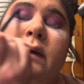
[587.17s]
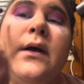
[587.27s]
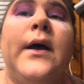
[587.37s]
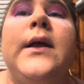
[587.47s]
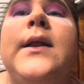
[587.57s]

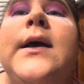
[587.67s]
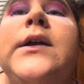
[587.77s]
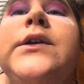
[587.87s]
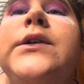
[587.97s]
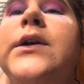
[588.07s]
eyelash
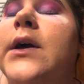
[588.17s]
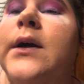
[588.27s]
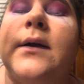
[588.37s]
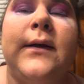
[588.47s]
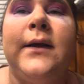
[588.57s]
or
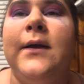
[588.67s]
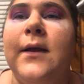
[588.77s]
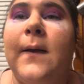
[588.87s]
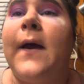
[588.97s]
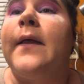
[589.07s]

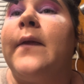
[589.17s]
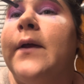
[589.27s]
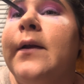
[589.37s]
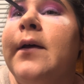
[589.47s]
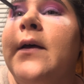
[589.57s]
eyelid.
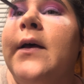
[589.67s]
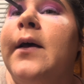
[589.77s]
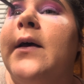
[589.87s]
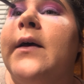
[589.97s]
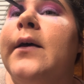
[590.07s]
Haha.